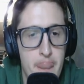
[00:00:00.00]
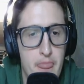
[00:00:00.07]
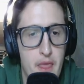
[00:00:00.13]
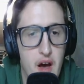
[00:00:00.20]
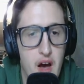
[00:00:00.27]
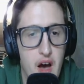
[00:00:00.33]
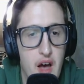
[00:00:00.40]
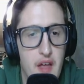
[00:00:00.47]

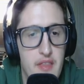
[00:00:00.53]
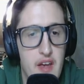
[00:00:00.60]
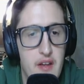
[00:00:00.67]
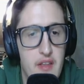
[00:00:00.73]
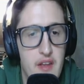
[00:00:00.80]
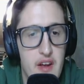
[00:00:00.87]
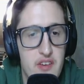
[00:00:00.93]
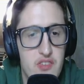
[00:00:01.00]
Now
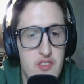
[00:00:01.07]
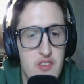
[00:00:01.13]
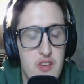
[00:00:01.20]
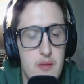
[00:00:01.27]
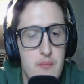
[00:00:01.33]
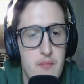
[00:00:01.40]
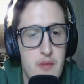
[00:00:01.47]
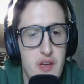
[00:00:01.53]
the next
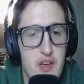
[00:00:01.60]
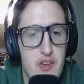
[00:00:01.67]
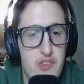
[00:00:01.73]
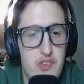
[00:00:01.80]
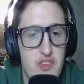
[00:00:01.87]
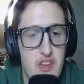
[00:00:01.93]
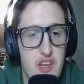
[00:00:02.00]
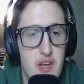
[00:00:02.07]
team
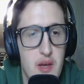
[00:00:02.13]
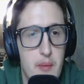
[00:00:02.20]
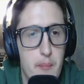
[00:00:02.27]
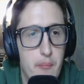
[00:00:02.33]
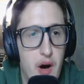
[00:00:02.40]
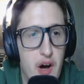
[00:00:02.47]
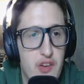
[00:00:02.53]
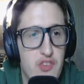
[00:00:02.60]
is the
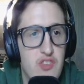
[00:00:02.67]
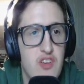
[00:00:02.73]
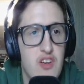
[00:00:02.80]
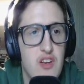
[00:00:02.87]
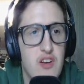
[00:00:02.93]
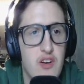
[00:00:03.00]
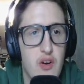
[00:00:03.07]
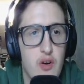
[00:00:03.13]

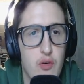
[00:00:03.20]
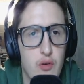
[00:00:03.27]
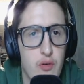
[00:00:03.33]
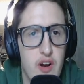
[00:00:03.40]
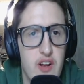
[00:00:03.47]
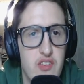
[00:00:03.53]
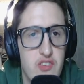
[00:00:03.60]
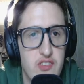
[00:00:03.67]
Boston
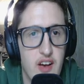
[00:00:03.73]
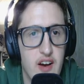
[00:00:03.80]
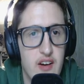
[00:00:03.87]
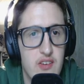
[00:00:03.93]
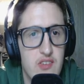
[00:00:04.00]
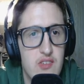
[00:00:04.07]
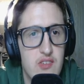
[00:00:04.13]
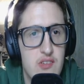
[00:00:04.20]
Red
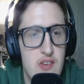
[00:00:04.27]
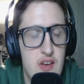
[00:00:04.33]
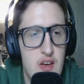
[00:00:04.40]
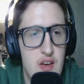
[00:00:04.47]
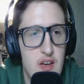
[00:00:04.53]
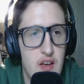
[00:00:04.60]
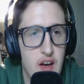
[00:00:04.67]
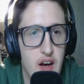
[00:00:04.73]
Sox.
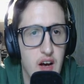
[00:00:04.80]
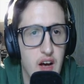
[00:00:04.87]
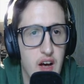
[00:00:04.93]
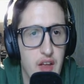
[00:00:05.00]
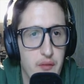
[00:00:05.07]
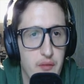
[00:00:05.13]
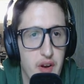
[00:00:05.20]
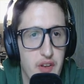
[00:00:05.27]

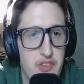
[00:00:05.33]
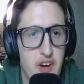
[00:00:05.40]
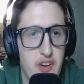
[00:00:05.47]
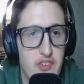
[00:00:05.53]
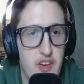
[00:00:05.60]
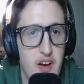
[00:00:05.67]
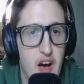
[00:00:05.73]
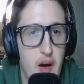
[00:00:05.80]
The Red
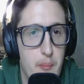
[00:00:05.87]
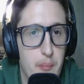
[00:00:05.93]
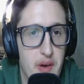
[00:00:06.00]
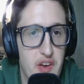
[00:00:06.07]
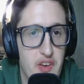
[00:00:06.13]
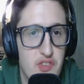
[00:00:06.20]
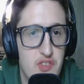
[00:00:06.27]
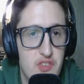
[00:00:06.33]
Sox on
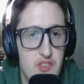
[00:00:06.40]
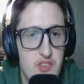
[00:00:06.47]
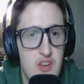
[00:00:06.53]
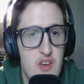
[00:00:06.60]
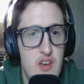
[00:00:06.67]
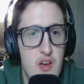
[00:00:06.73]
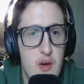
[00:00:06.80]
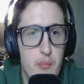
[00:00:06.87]
base
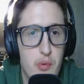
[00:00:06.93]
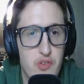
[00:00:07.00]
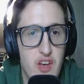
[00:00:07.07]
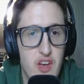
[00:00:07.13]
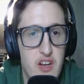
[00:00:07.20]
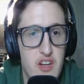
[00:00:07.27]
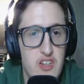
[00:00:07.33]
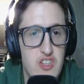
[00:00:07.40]

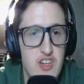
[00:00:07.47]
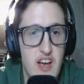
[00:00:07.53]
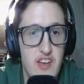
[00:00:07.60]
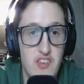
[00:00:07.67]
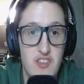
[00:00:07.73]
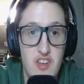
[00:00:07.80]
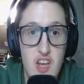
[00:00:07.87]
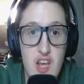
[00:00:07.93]
percentage as
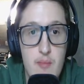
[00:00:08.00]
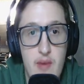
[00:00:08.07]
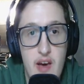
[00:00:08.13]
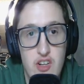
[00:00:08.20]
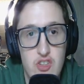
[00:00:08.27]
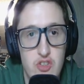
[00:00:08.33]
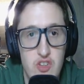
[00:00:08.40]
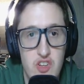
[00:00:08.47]
a team
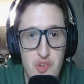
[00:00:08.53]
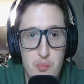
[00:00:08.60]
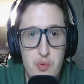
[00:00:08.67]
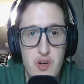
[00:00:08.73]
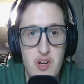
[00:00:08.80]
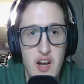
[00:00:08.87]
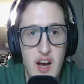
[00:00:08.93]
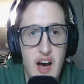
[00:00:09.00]
actually is
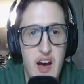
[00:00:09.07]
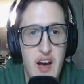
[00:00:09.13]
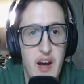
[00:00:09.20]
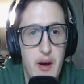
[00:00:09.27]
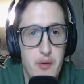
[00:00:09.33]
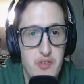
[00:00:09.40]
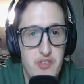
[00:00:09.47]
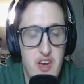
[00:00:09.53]
pretty high,
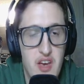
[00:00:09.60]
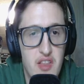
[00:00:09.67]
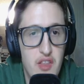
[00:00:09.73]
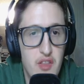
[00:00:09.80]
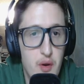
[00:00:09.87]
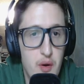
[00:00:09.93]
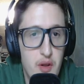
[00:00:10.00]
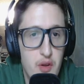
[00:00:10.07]
I would say,
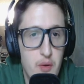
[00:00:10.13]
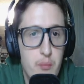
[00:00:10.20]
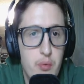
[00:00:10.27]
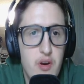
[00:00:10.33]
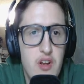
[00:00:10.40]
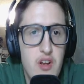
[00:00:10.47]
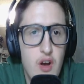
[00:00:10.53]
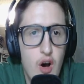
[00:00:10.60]
and
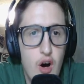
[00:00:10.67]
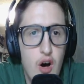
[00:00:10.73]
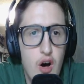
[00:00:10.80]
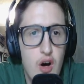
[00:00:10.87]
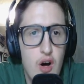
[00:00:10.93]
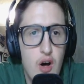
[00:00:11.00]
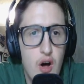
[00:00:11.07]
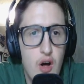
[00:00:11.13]

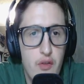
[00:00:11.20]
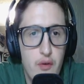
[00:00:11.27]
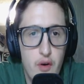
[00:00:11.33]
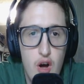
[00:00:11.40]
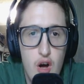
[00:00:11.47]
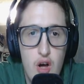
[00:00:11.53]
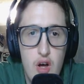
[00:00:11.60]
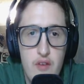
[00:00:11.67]
they're
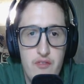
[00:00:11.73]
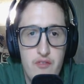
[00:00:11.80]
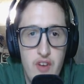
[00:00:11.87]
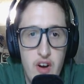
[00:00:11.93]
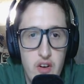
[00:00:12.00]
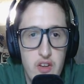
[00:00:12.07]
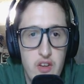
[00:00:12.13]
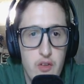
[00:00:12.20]
all
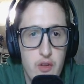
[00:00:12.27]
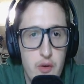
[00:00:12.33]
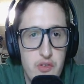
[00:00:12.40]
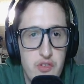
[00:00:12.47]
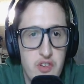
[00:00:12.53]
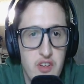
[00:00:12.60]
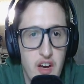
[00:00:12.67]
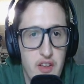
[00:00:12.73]
fairly
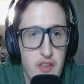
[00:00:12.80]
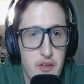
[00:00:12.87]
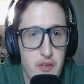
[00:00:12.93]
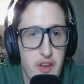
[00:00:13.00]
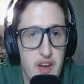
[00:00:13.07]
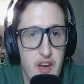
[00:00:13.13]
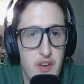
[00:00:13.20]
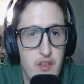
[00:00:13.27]
close together.
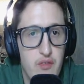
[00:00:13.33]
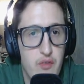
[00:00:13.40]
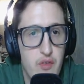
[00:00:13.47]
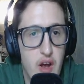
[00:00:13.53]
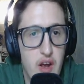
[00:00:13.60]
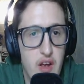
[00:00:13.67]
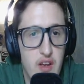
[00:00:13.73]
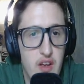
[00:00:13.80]
Like
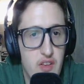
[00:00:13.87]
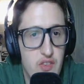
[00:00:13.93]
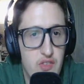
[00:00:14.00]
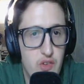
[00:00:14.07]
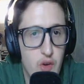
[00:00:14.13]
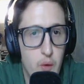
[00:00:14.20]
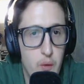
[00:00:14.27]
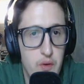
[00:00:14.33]

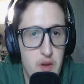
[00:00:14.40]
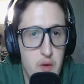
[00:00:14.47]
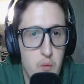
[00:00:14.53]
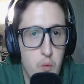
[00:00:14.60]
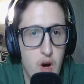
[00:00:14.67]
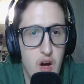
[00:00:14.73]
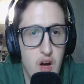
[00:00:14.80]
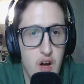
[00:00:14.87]
it's only a
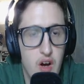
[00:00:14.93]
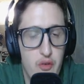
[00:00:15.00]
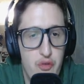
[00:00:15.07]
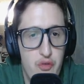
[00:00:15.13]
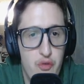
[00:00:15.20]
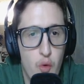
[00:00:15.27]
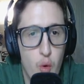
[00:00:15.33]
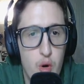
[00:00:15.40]

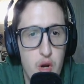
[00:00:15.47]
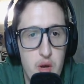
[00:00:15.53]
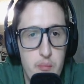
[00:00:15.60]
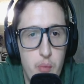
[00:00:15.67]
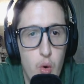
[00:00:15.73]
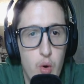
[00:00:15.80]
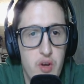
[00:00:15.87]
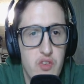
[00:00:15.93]

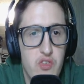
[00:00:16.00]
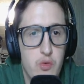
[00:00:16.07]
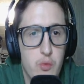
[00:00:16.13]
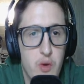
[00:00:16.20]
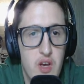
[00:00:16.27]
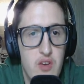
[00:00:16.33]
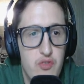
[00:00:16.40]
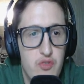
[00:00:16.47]
40-point
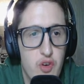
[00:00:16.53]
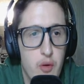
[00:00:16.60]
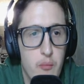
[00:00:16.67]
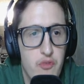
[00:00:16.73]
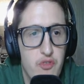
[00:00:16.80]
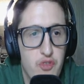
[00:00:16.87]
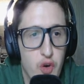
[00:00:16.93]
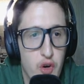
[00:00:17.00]
swing
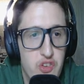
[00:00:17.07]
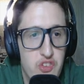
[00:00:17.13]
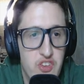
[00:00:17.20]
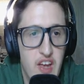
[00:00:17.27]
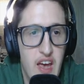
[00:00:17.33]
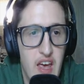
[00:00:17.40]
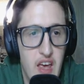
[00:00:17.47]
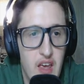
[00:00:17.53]
from first
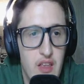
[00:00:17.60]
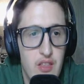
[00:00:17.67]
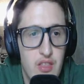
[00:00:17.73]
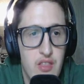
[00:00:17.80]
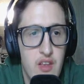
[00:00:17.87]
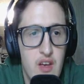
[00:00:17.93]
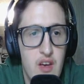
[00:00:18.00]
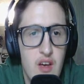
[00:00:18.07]
to eighth,
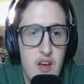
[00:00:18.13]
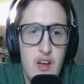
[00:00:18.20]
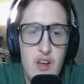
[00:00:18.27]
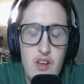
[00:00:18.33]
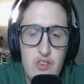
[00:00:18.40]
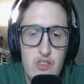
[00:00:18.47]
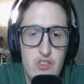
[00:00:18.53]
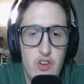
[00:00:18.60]

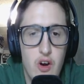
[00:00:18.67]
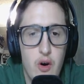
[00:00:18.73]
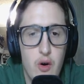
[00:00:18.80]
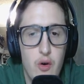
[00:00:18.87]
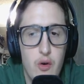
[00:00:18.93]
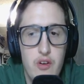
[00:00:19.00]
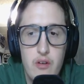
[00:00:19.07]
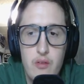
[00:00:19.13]

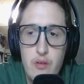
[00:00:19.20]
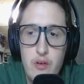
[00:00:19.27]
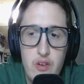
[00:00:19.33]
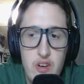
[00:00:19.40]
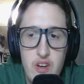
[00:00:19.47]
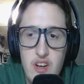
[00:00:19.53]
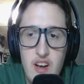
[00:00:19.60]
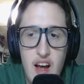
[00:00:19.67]
so you're
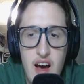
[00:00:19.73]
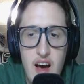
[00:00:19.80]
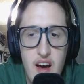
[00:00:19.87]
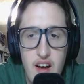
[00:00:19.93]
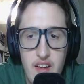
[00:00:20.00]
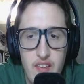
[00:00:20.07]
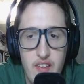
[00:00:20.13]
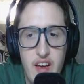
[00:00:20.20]
really
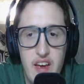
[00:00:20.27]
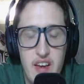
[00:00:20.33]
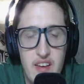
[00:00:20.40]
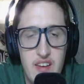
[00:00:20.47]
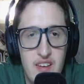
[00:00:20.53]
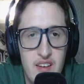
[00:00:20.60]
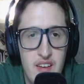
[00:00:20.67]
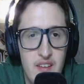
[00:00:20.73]
not
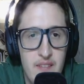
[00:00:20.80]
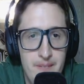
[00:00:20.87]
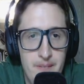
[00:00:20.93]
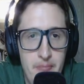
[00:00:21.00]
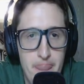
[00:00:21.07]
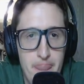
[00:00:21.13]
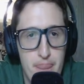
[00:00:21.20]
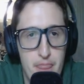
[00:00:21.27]

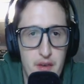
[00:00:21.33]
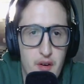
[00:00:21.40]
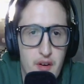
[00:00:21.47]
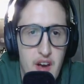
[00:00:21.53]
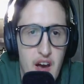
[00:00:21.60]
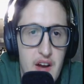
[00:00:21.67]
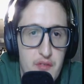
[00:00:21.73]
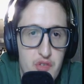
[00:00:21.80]
you're
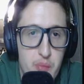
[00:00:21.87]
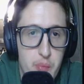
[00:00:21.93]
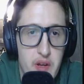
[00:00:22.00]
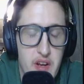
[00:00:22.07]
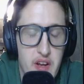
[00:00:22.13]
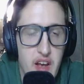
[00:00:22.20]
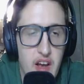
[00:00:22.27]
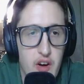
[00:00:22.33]
kind of
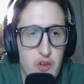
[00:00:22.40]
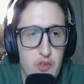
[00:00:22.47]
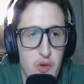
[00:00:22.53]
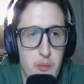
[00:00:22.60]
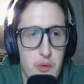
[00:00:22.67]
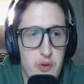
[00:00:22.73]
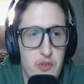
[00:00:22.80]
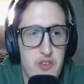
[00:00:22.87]
splitting hairs
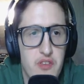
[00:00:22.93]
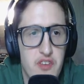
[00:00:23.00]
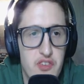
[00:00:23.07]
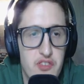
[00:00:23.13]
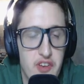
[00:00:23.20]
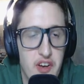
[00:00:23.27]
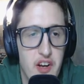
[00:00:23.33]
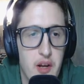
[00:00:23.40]
almost in
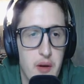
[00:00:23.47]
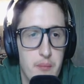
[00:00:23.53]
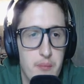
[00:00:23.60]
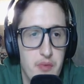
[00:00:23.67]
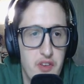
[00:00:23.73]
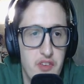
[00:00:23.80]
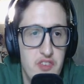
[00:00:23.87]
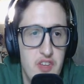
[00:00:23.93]
this lineup.
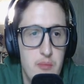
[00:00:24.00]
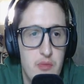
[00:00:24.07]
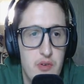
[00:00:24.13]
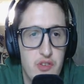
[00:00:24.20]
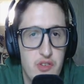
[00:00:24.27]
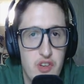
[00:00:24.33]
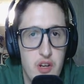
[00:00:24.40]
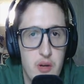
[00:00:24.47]
This team
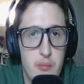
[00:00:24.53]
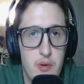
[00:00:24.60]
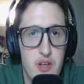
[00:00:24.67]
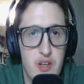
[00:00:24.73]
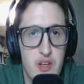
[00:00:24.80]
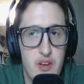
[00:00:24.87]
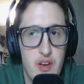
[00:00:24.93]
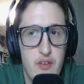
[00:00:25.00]
is going to
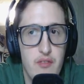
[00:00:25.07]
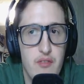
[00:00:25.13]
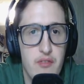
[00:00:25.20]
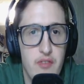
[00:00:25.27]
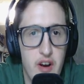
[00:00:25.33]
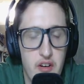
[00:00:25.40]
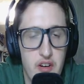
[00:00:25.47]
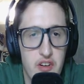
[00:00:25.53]
be
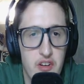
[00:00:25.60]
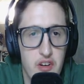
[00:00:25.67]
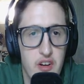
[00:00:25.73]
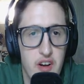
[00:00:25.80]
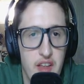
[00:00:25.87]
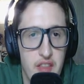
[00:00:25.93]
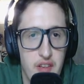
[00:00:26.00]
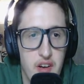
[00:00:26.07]
very
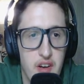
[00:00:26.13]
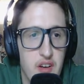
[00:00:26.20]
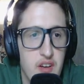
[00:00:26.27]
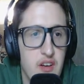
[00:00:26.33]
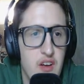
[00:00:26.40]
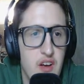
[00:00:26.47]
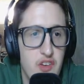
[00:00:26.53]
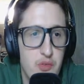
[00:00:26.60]
good, I
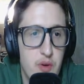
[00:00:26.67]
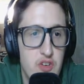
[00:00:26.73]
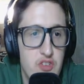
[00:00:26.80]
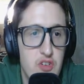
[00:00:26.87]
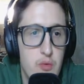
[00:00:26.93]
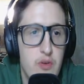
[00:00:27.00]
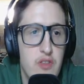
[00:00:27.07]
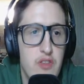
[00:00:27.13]
think,
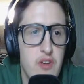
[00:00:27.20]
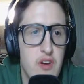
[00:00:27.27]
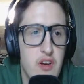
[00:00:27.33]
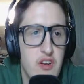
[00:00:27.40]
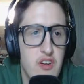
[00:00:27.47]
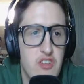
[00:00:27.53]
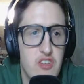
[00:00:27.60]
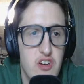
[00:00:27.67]
especially with the
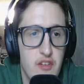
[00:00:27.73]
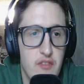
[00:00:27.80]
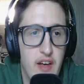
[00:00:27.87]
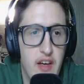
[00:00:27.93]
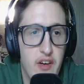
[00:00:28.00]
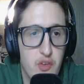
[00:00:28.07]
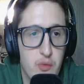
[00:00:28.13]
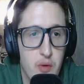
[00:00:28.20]
addition of
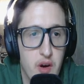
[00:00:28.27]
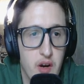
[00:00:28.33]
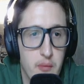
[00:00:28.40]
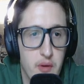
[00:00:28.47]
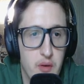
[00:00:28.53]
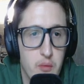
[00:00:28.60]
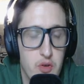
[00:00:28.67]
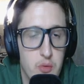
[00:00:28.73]
Alex
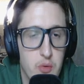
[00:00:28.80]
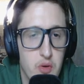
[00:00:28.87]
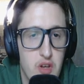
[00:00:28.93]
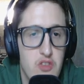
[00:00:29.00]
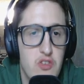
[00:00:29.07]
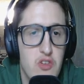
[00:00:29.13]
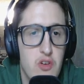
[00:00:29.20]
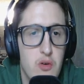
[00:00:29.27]
Bregman, which we'll
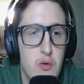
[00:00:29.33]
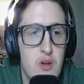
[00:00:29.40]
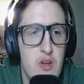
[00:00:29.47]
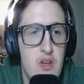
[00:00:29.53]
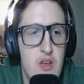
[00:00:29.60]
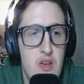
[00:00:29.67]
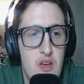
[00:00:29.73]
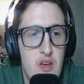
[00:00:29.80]
get to
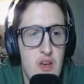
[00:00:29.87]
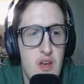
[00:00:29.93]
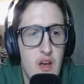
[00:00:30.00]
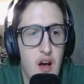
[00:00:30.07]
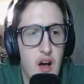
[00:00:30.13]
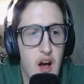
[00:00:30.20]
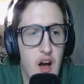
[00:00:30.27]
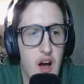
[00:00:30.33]

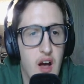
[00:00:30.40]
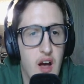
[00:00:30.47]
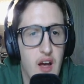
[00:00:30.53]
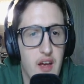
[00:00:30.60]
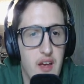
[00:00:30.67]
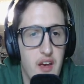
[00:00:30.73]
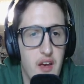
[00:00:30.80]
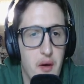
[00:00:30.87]

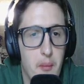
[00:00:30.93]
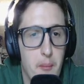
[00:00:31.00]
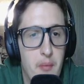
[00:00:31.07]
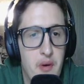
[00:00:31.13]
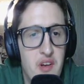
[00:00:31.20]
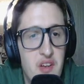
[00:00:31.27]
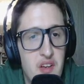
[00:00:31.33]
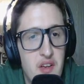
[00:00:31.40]

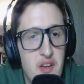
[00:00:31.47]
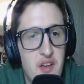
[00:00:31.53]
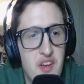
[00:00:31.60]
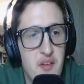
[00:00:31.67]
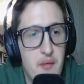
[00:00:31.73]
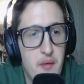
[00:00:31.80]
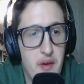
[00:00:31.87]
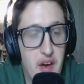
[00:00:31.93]
him
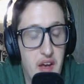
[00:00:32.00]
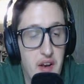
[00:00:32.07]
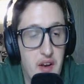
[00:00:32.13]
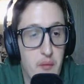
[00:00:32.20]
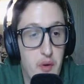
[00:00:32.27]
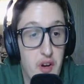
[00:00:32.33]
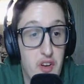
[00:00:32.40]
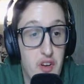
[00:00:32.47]

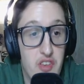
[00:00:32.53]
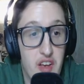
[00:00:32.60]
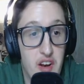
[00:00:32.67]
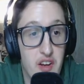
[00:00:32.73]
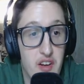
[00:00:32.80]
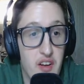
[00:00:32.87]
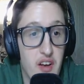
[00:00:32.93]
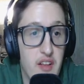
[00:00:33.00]
and what he's
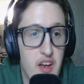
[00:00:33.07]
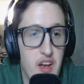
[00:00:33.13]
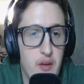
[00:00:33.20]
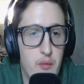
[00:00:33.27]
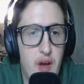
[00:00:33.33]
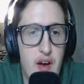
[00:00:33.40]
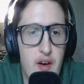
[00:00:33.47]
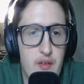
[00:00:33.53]
hitting. And then
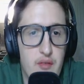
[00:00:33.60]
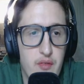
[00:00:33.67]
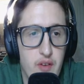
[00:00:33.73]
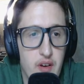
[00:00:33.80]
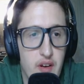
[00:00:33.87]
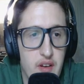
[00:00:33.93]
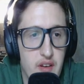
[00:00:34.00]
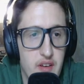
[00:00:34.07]
we have,
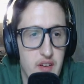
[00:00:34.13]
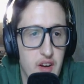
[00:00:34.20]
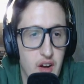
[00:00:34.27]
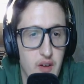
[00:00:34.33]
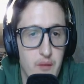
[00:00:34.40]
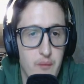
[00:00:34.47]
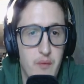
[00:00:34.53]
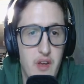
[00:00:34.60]

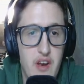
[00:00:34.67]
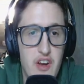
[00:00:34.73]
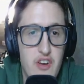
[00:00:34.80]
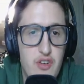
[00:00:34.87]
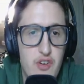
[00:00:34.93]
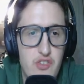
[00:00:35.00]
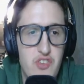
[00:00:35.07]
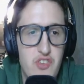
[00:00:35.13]
an
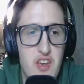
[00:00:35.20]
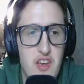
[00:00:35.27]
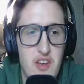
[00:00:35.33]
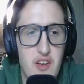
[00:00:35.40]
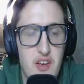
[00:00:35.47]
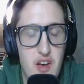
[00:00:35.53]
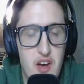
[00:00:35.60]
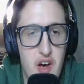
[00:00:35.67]

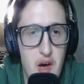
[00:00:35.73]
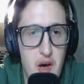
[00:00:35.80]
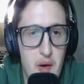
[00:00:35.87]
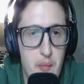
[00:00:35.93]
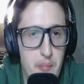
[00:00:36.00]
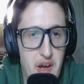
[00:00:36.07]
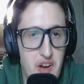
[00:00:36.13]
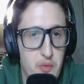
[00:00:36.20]
interesting
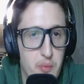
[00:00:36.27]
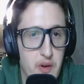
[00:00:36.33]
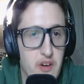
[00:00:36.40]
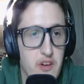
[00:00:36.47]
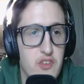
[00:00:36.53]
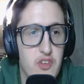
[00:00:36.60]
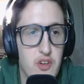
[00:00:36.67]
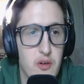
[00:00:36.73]
bench
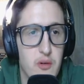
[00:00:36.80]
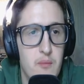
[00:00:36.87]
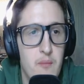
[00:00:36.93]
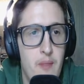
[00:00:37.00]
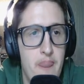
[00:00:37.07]
player too.